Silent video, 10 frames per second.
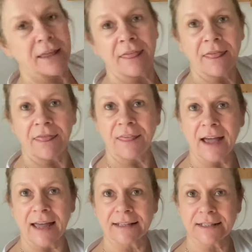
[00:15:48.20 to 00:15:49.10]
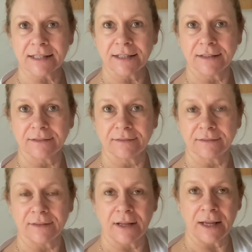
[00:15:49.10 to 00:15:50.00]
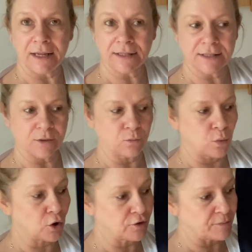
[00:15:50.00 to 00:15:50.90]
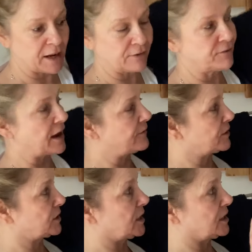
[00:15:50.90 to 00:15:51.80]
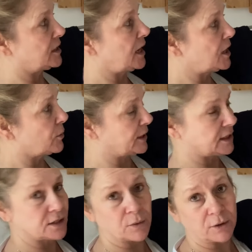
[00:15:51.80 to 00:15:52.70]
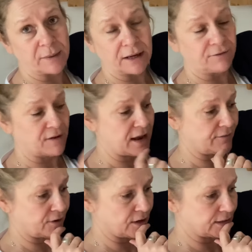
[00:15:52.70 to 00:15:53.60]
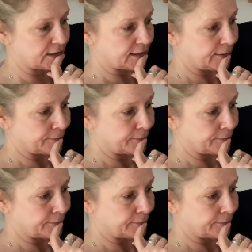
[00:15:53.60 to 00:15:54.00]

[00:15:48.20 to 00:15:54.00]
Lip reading: that is one of my favourites. The sequined is one of my favourites.